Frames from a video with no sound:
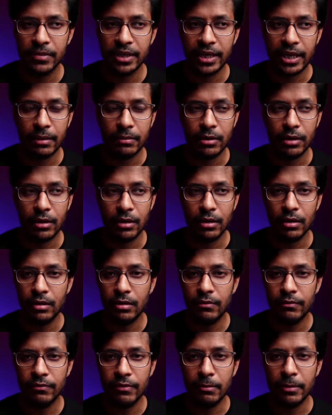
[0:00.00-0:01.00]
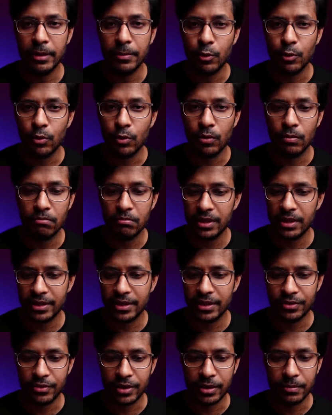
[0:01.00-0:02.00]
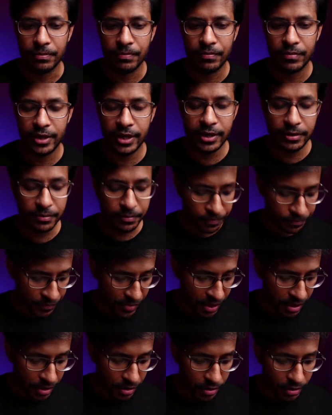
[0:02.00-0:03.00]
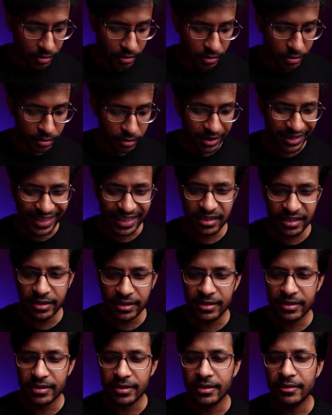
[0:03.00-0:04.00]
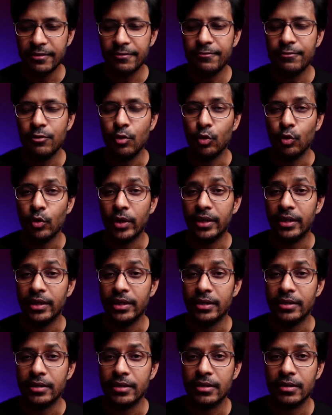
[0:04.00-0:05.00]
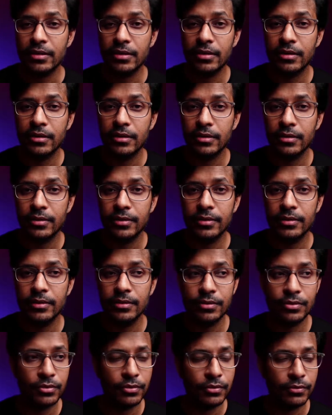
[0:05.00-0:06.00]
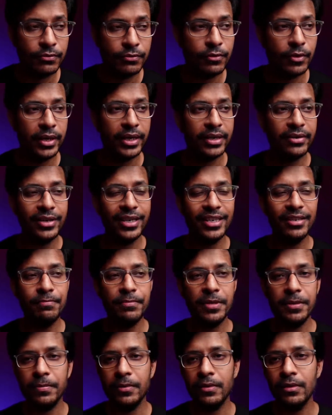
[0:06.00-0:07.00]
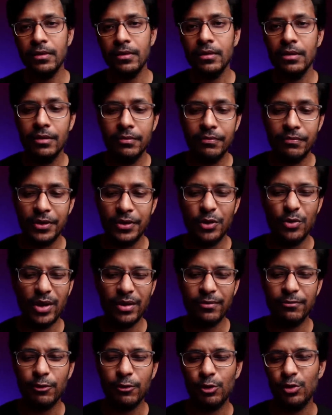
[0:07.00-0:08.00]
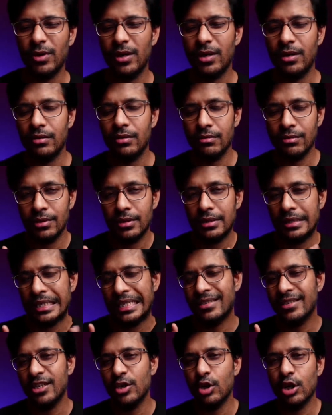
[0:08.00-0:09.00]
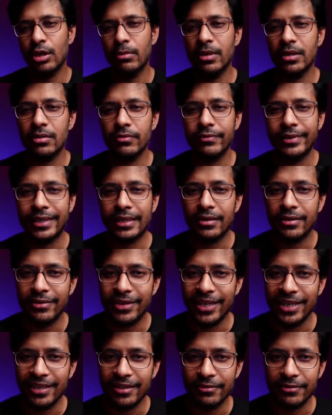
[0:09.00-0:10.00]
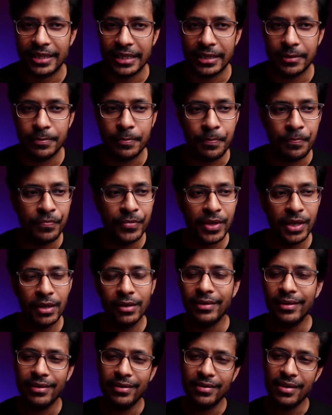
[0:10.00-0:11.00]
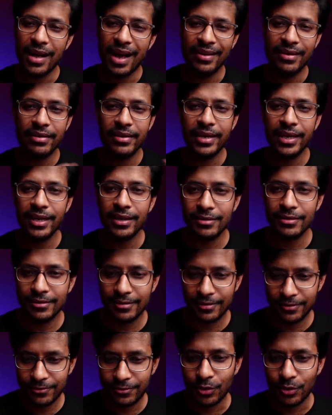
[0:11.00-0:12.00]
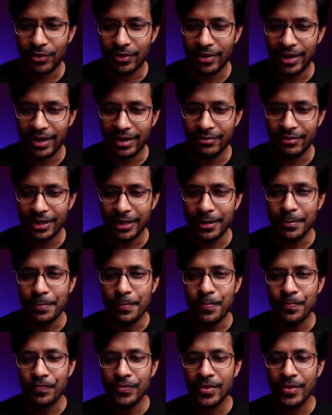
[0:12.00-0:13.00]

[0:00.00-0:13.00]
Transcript: Camera, Filmic Pro, etc. Right. The next is photo editors. So for a creative people, video and photo are the synonymous with creativity. There are other things for creativity.